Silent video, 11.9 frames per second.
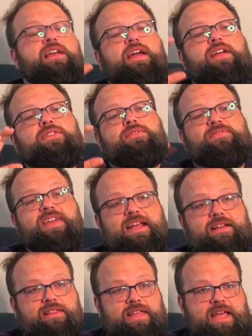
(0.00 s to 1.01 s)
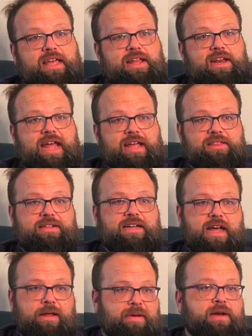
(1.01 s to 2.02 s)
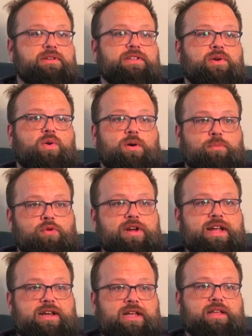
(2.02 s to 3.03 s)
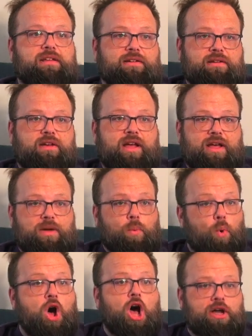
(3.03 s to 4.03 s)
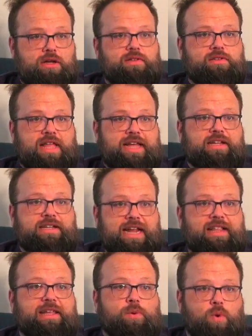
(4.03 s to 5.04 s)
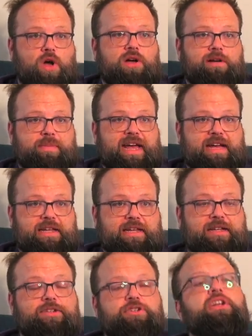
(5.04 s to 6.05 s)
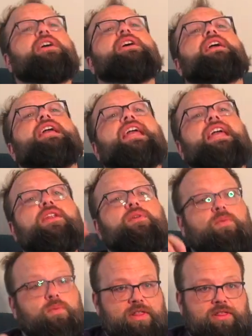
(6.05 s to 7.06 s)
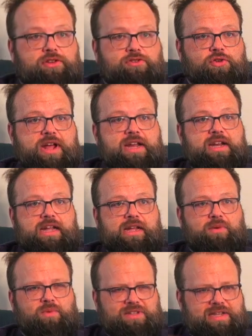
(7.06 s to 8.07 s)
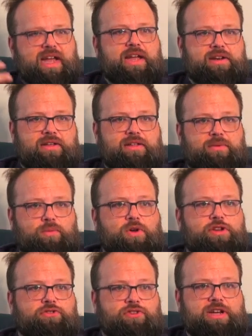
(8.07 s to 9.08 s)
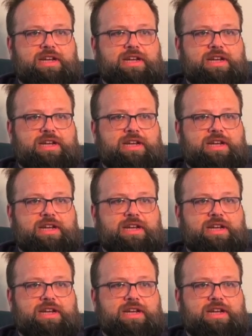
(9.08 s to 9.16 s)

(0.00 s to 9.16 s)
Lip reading: And the fact that at the time I was incorporating walks, like a daily walk package, in with the training was kind of what she